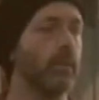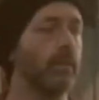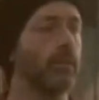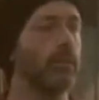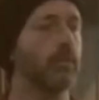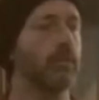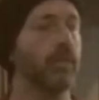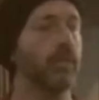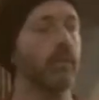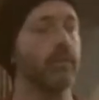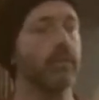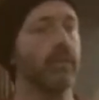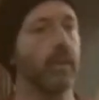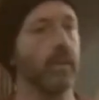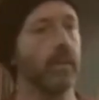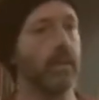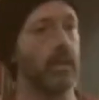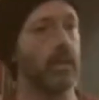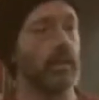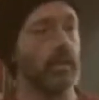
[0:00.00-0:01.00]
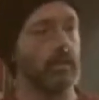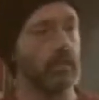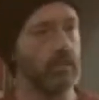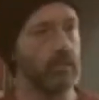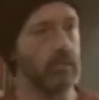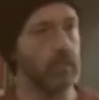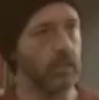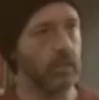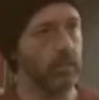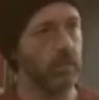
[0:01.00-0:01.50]
You, fine art, there
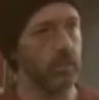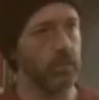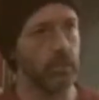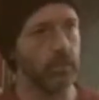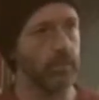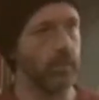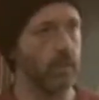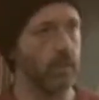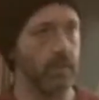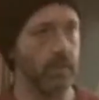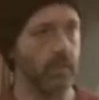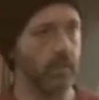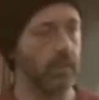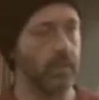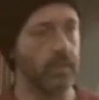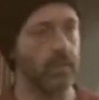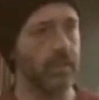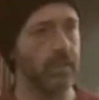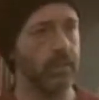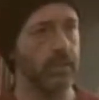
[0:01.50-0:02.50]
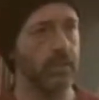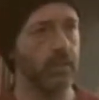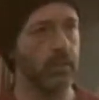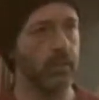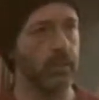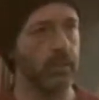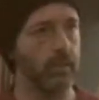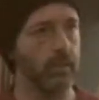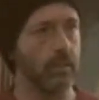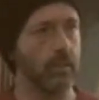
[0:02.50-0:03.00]
isn't a commercial market attached to
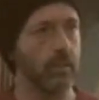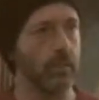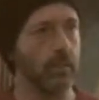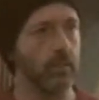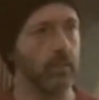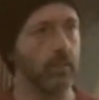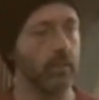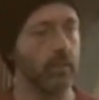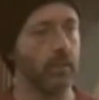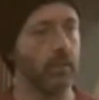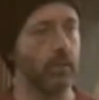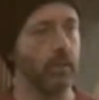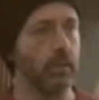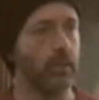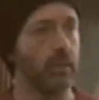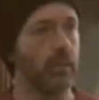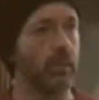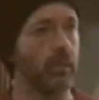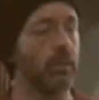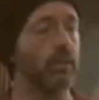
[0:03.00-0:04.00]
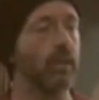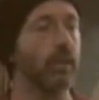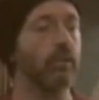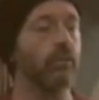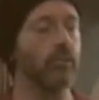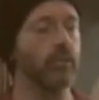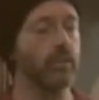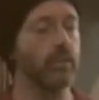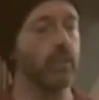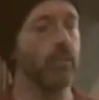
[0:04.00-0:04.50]
it. No. Like
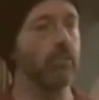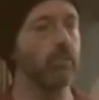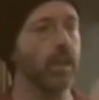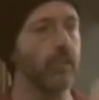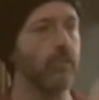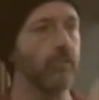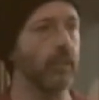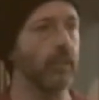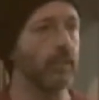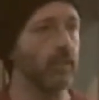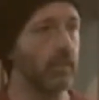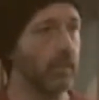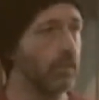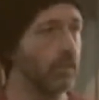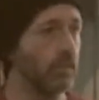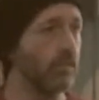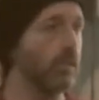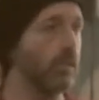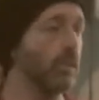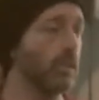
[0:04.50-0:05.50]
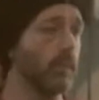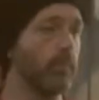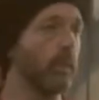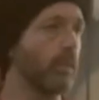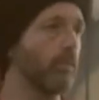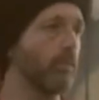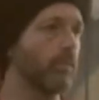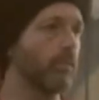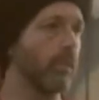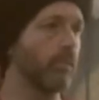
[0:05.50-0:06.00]
if you study graphics, true. then a, you can
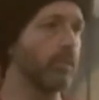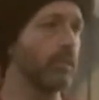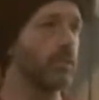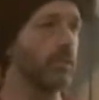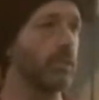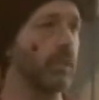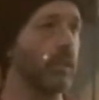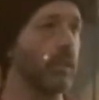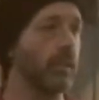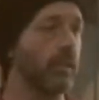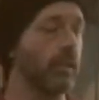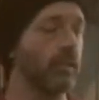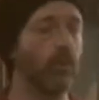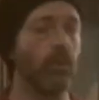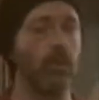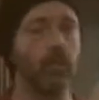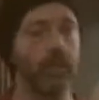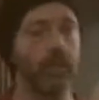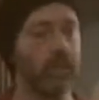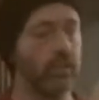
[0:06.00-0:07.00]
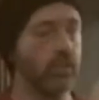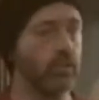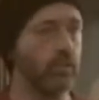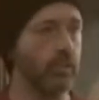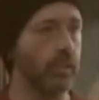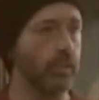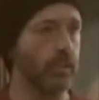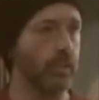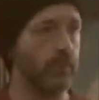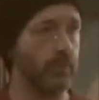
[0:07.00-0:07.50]
become a graphic designer or an
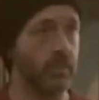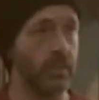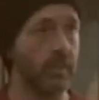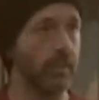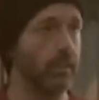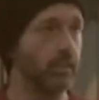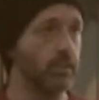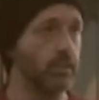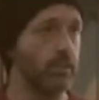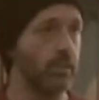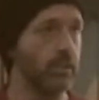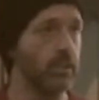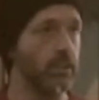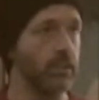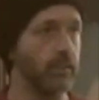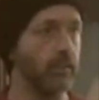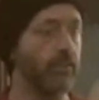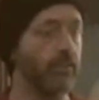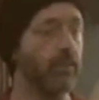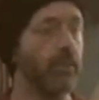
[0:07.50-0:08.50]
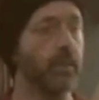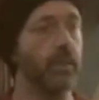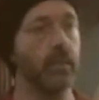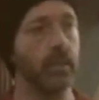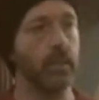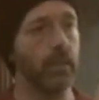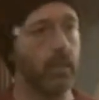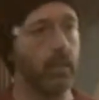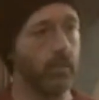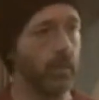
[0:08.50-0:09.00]
illustrator. If you study illustration, you
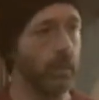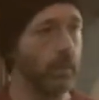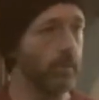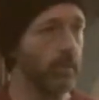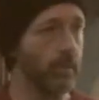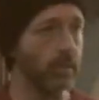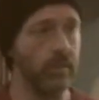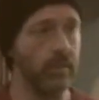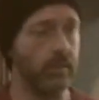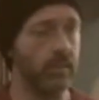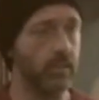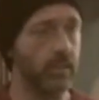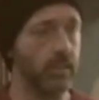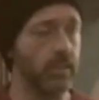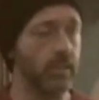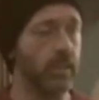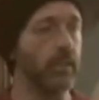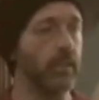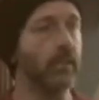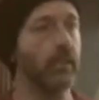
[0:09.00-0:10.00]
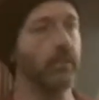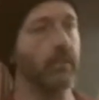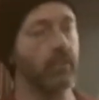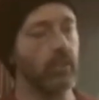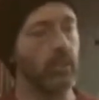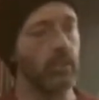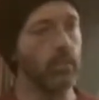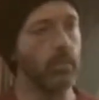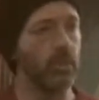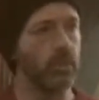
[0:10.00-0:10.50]
can become an illustrator.
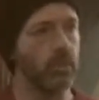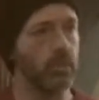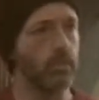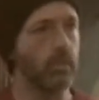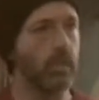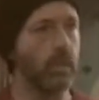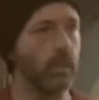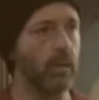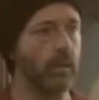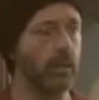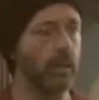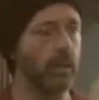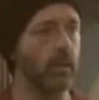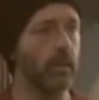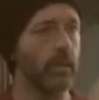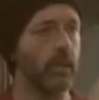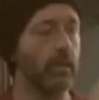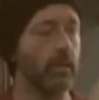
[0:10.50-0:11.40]
There's a commercial market.